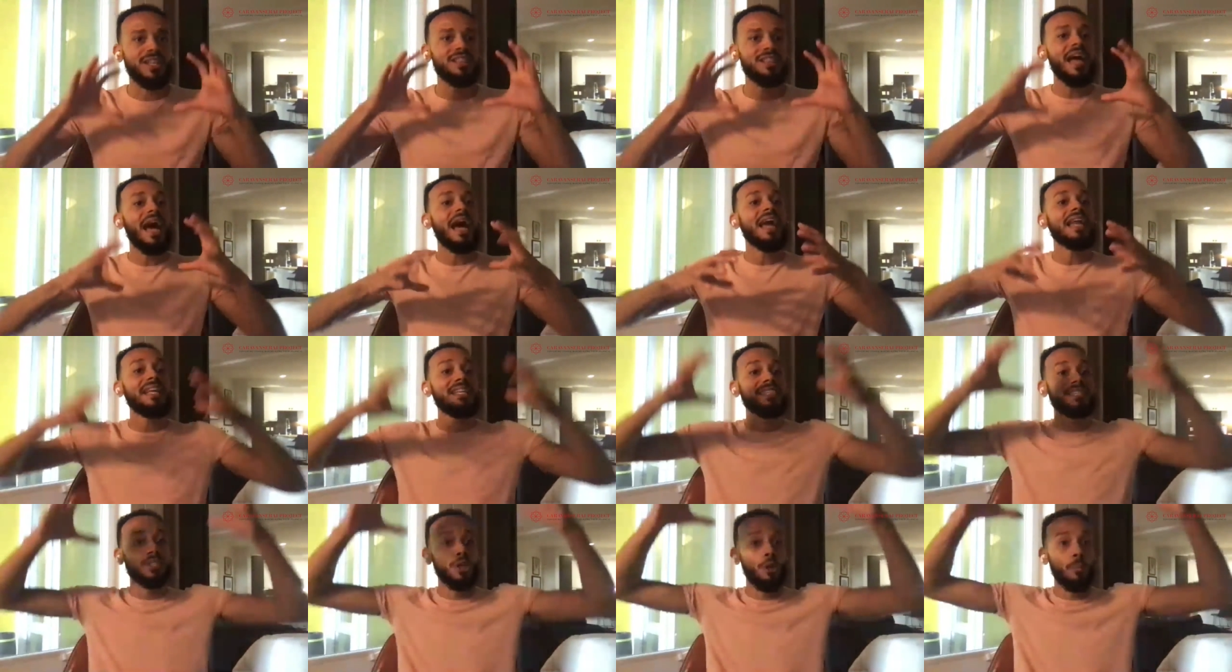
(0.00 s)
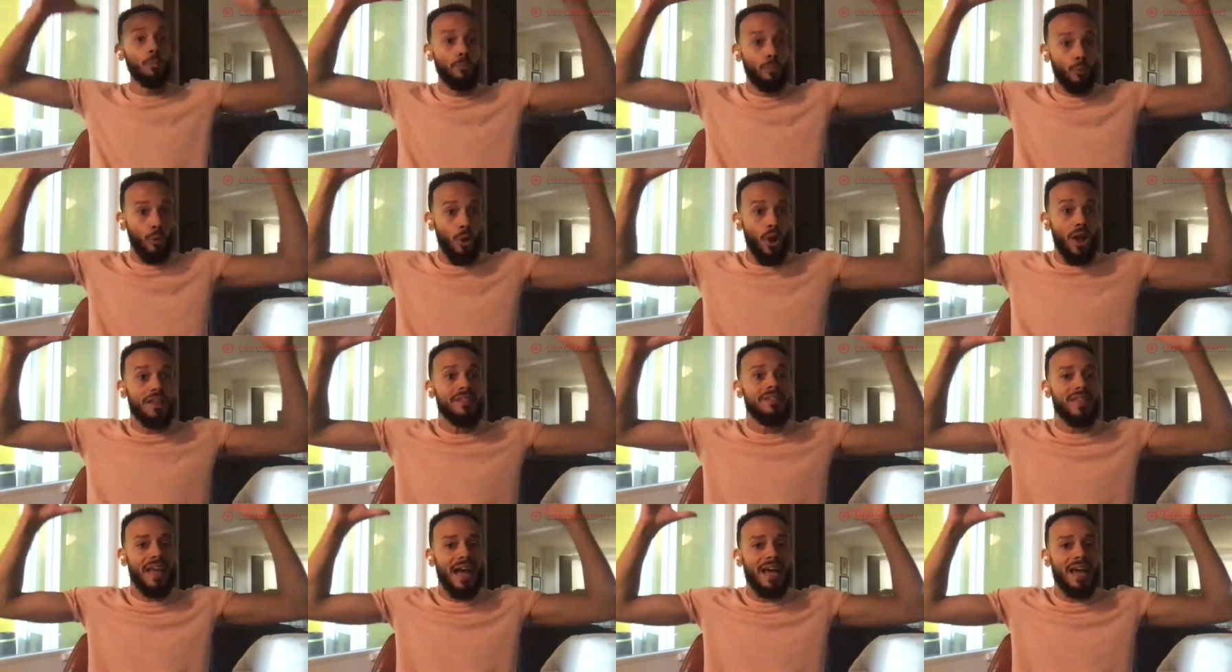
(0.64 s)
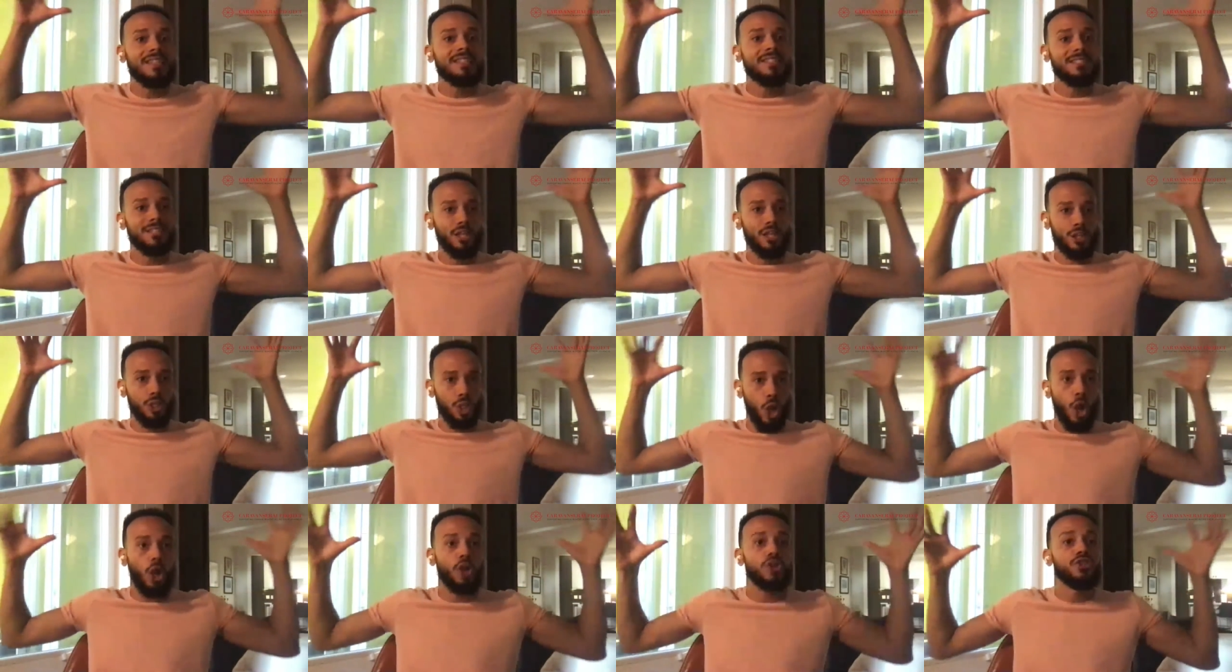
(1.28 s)
Like that is
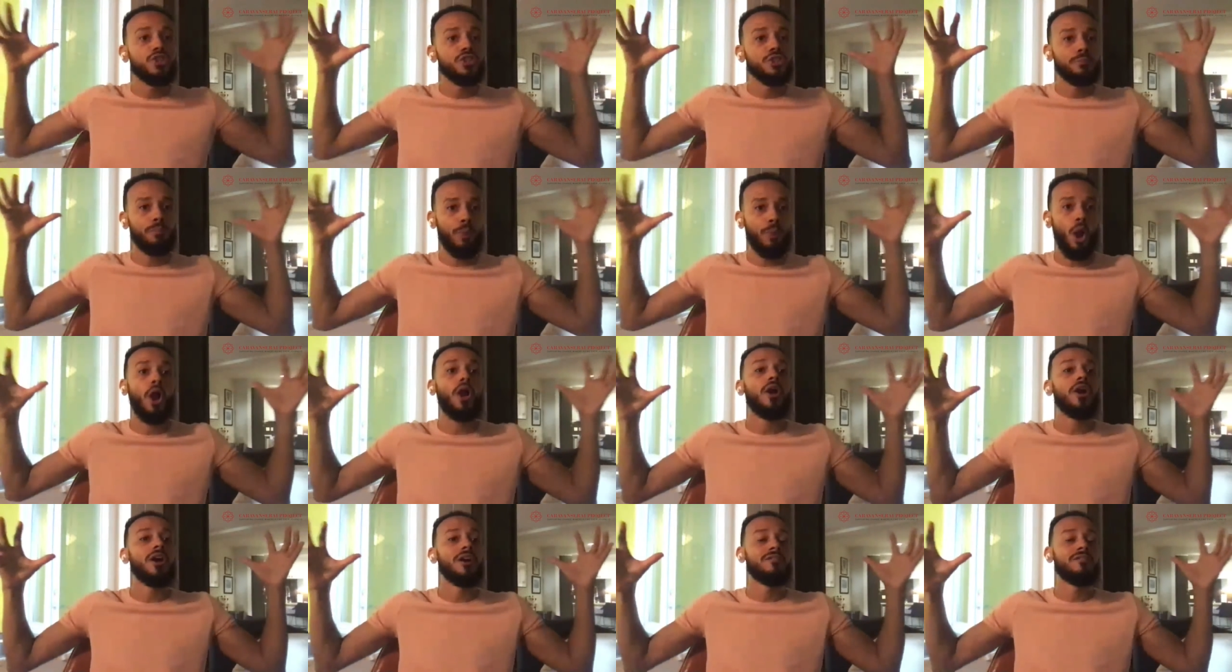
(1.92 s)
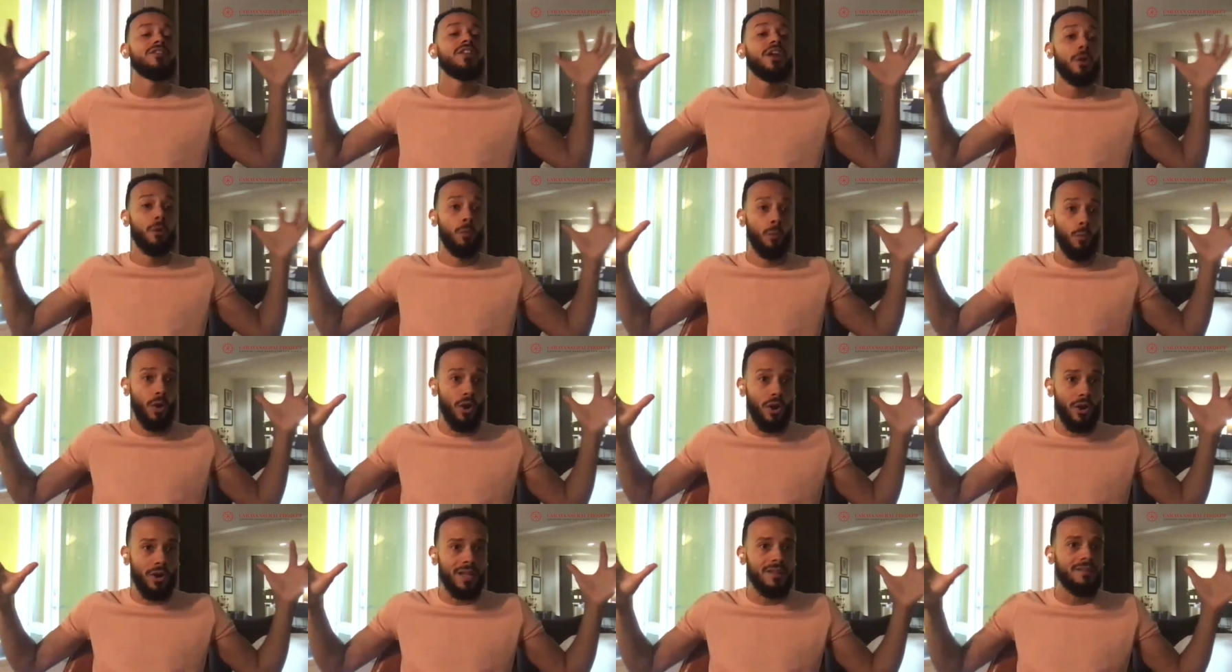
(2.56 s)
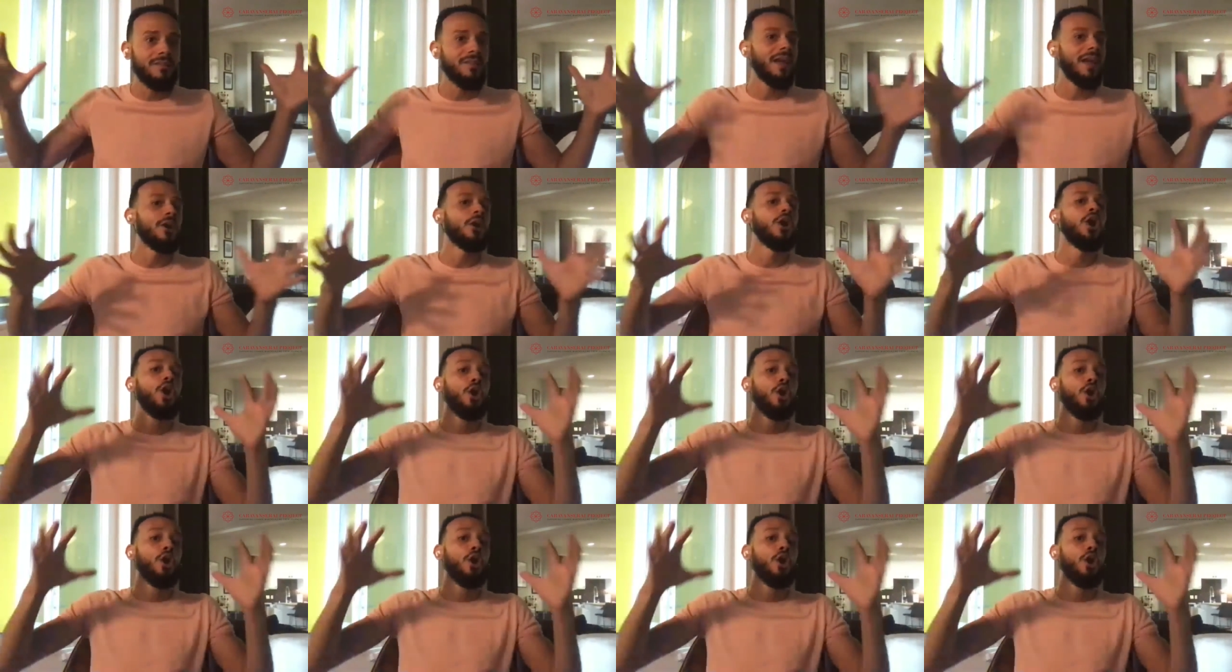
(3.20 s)
the largest part of their work, and they're